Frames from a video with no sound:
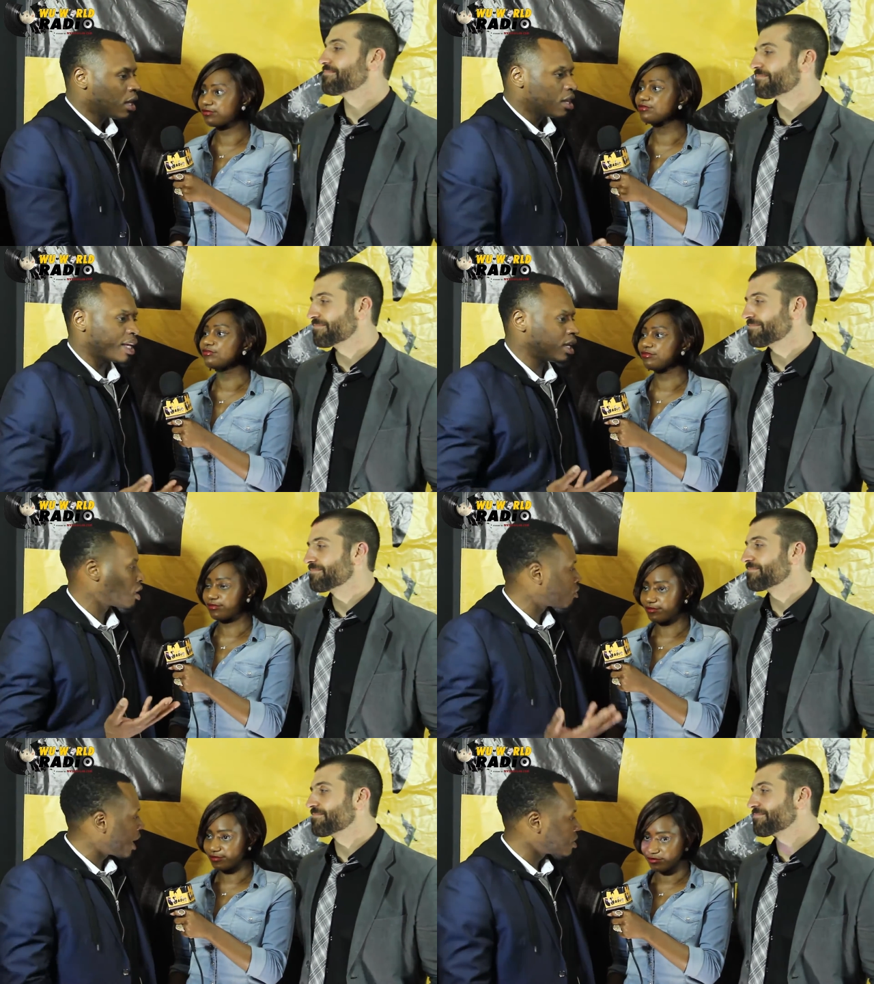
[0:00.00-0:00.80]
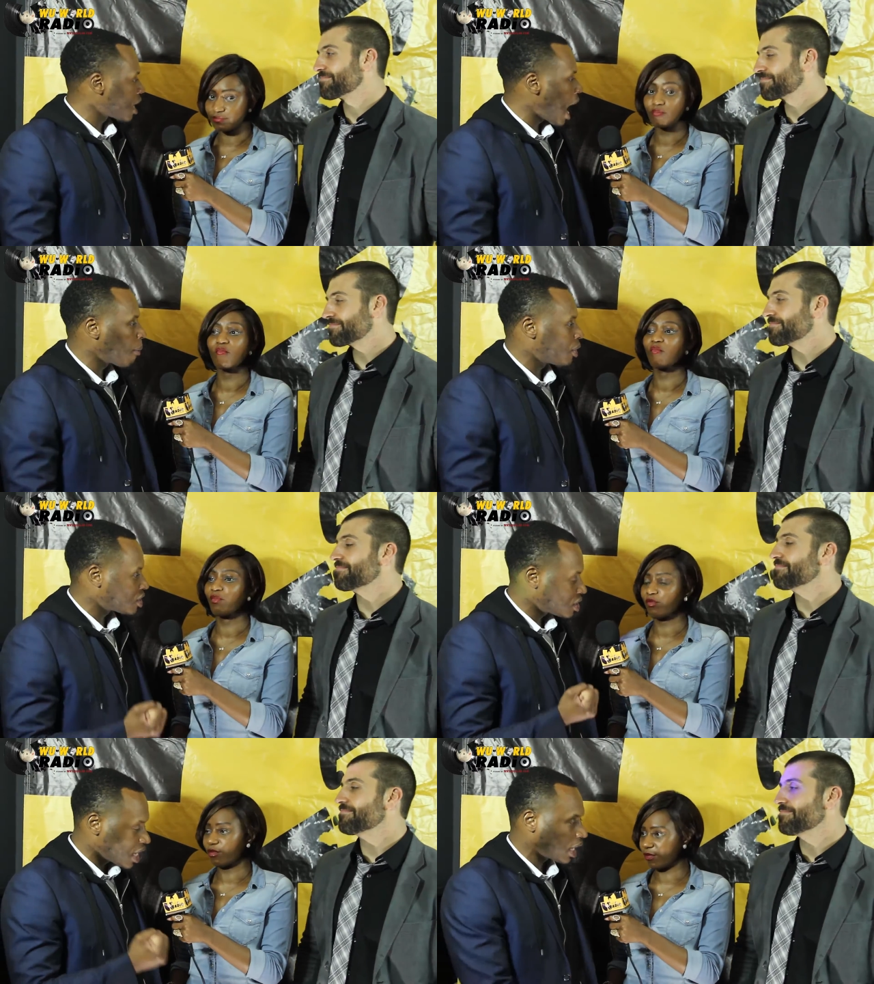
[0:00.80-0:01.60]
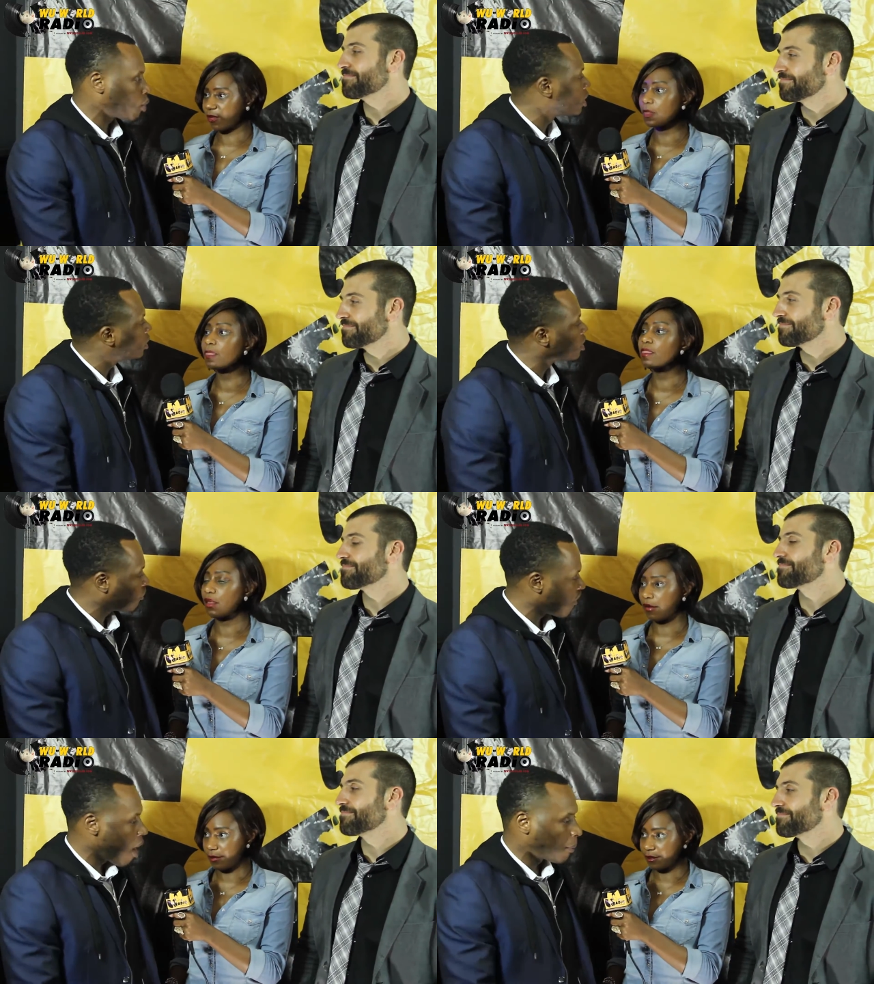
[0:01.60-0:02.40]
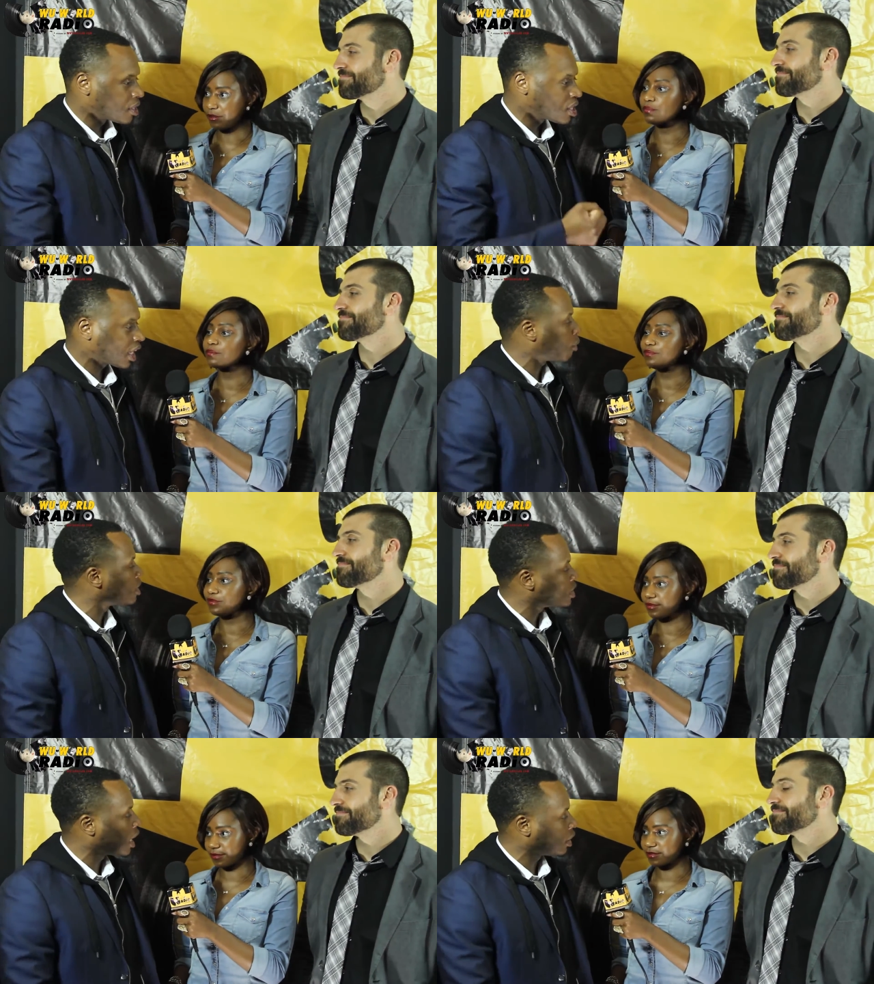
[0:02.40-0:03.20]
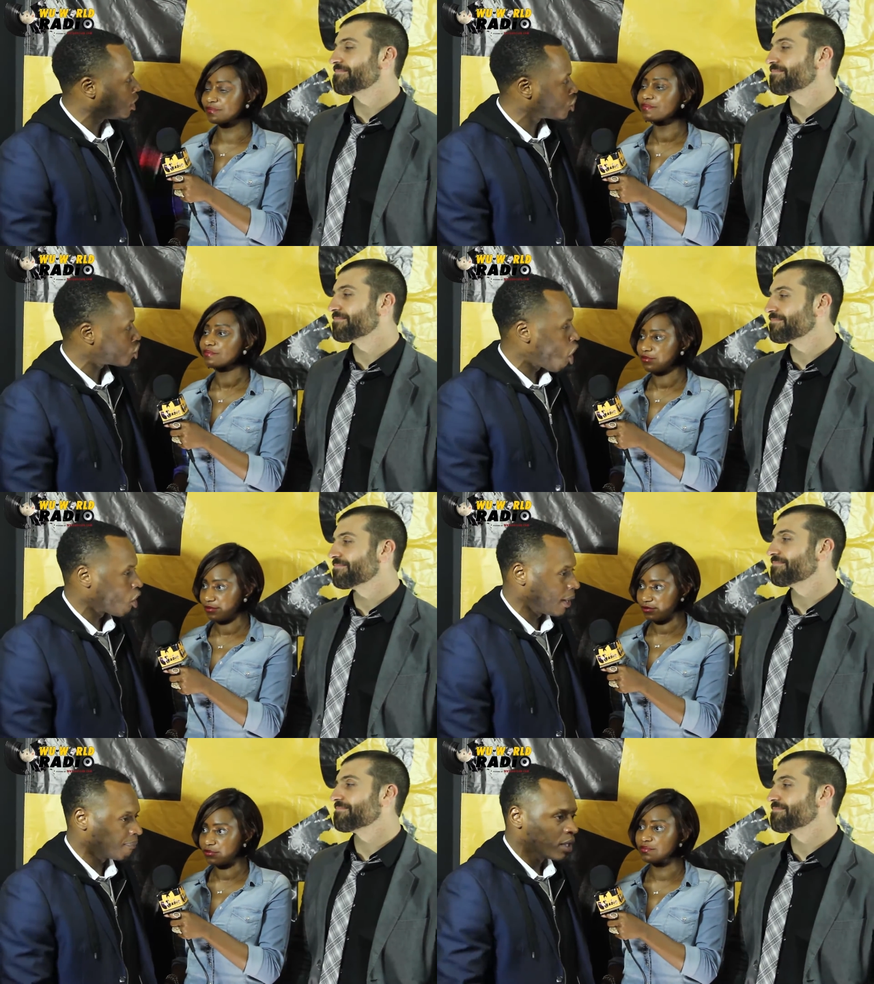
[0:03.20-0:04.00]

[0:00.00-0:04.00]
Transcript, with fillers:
Speaker 1: they did a great job with sticking with this film and sticking with telling his story